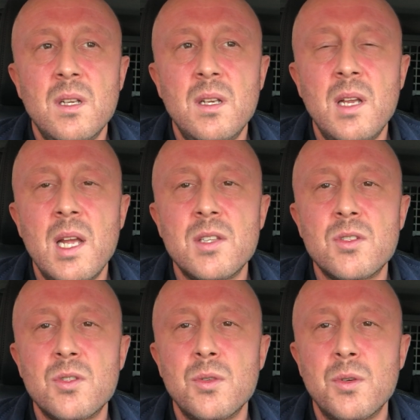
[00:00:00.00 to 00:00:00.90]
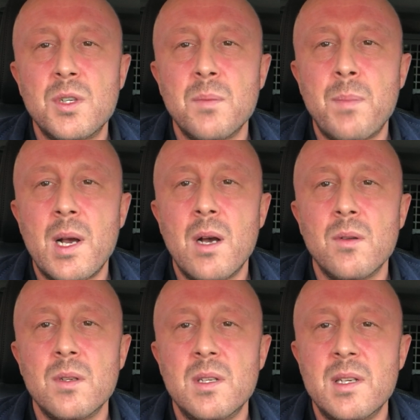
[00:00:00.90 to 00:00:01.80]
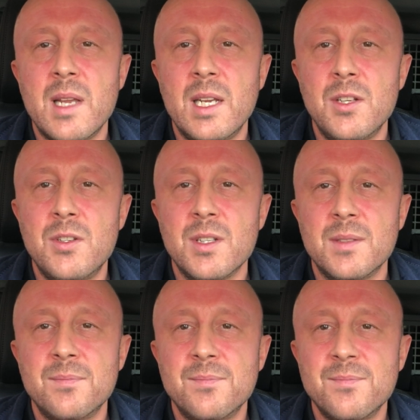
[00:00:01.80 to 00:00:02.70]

let's talk about nature.